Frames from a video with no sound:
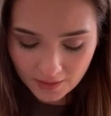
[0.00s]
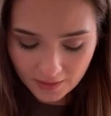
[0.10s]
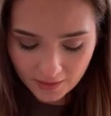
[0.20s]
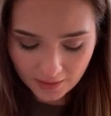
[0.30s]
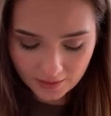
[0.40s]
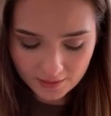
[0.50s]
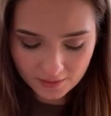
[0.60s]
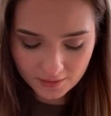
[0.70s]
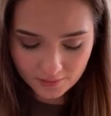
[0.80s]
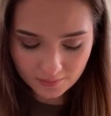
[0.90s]
And
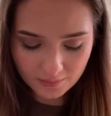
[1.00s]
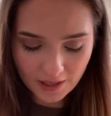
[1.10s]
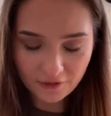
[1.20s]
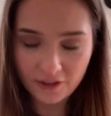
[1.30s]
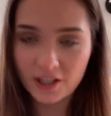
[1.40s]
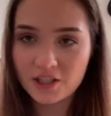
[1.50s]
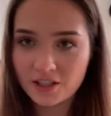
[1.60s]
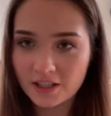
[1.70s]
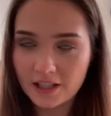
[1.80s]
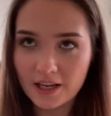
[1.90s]
I finished
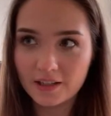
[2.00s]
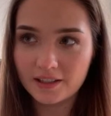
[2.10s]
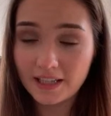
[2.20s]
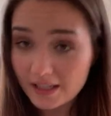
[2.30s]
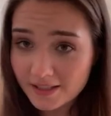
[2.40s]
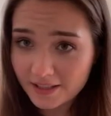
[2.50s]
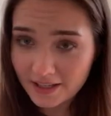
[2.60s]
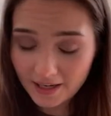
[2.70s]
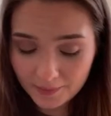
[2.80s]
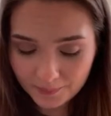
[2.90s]
it like
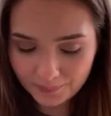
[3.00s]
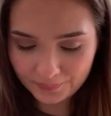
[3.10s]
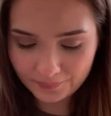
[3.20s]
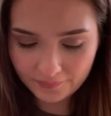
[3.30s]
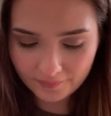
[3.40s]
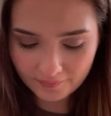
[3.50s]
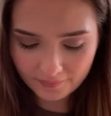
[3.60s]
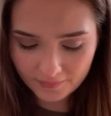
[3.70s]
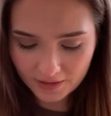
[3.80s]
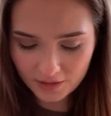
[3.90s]
yesterday.
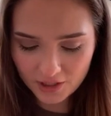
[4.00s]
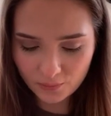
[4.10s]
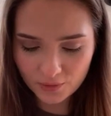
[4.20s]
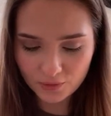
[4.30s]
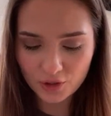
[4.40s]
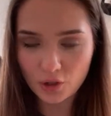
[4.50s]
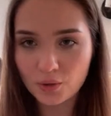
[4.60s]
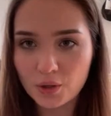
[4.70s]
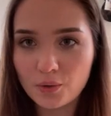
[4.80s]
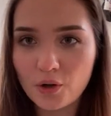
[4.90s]
Just want to show
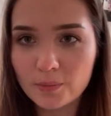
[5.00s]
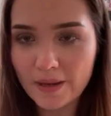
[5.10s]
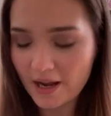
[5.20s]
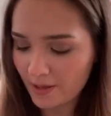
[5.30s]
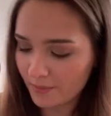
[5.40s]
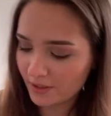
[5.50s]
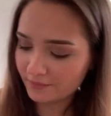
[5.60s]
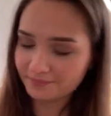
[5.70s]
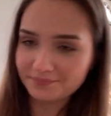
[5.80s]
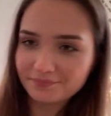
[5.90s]
you on my iPad.
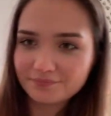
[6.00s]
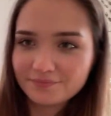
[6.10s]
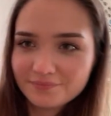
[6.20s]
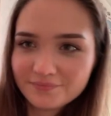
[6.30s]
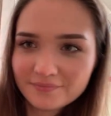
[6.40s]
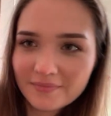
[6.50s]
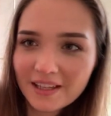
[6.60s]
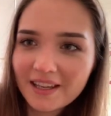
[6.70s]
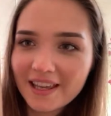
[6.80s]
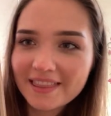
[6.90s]

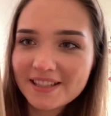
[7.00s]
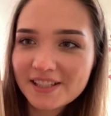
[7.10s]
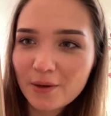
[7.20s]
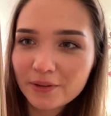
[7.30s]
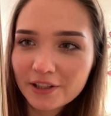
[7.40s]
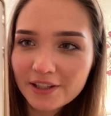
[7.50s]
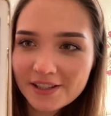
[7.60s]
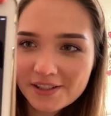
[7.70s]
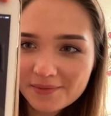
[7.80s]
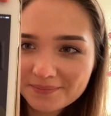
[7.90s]
This is how it looks.